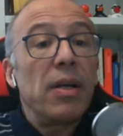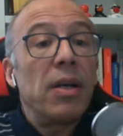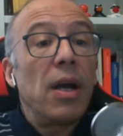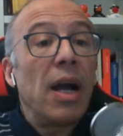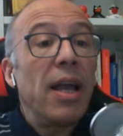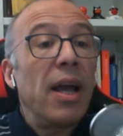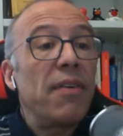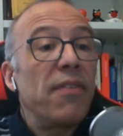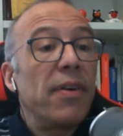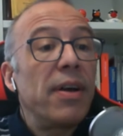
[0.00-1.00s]
I
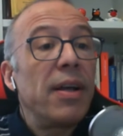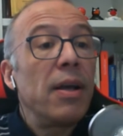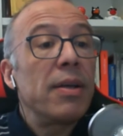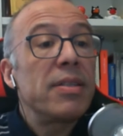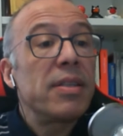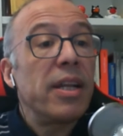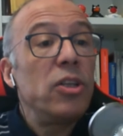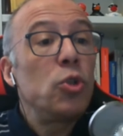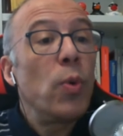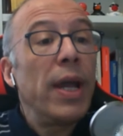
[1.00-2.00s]
have a
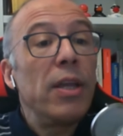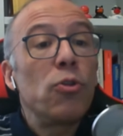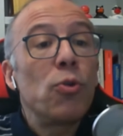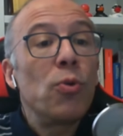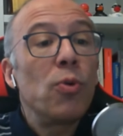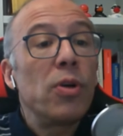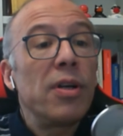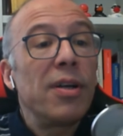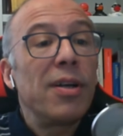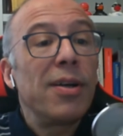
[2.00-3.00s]
strange way
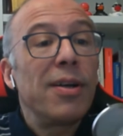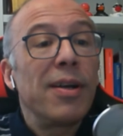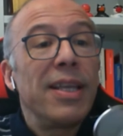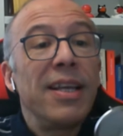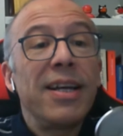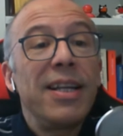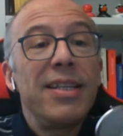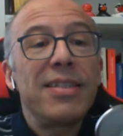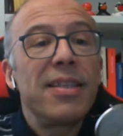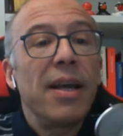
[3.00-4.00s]
to
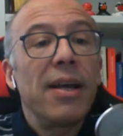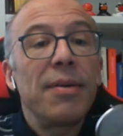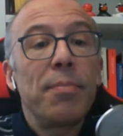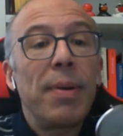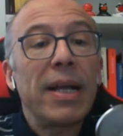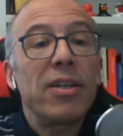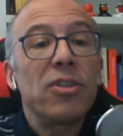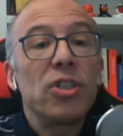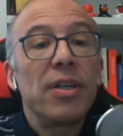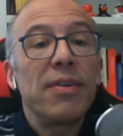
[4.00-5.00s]
increase the
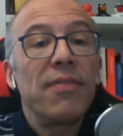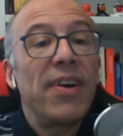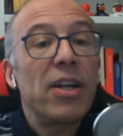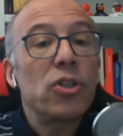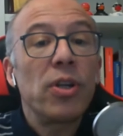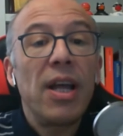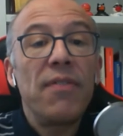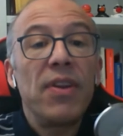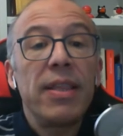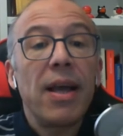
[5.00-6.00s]
package version
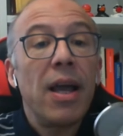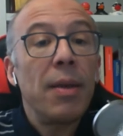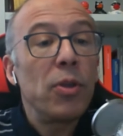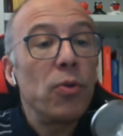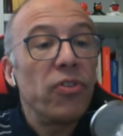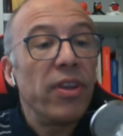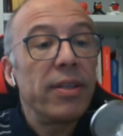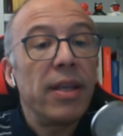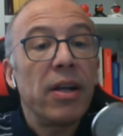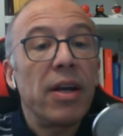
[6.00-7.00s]
every time
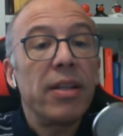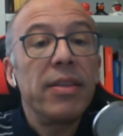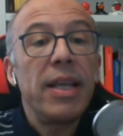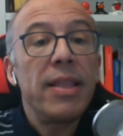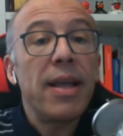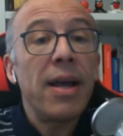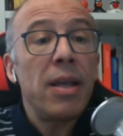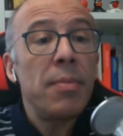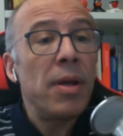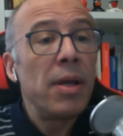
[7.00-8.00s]
using the current date
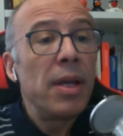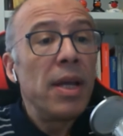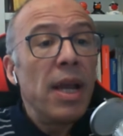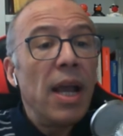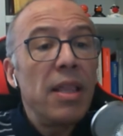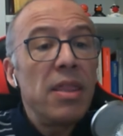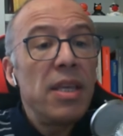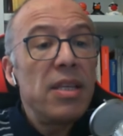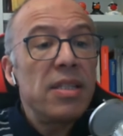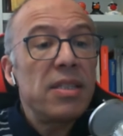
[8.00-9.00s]
time. And
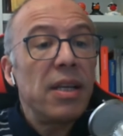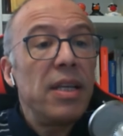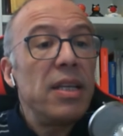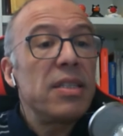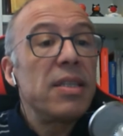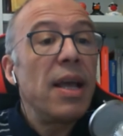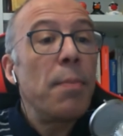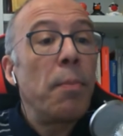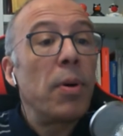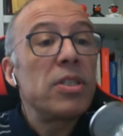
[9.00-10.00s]
this is
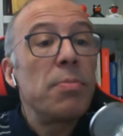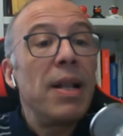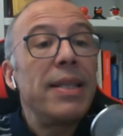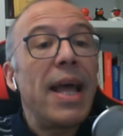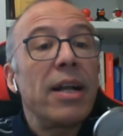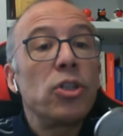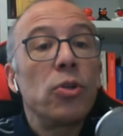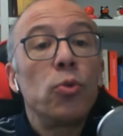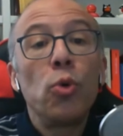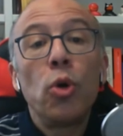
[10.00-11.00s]
the post-build
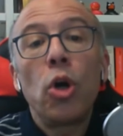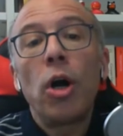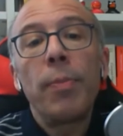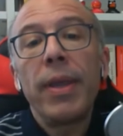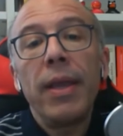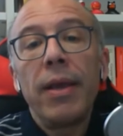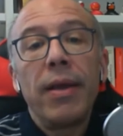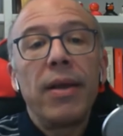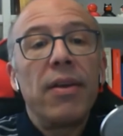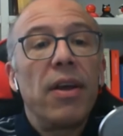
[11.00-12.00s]
action to copy
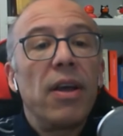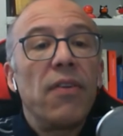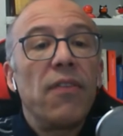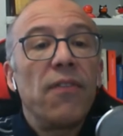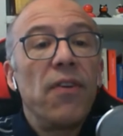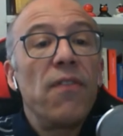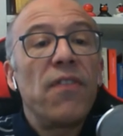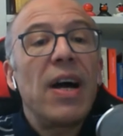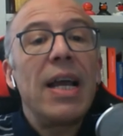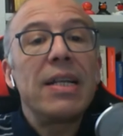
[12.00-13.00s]
a few
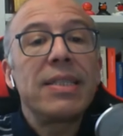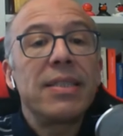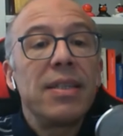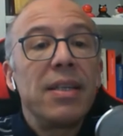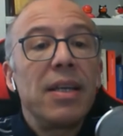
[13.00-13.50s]
files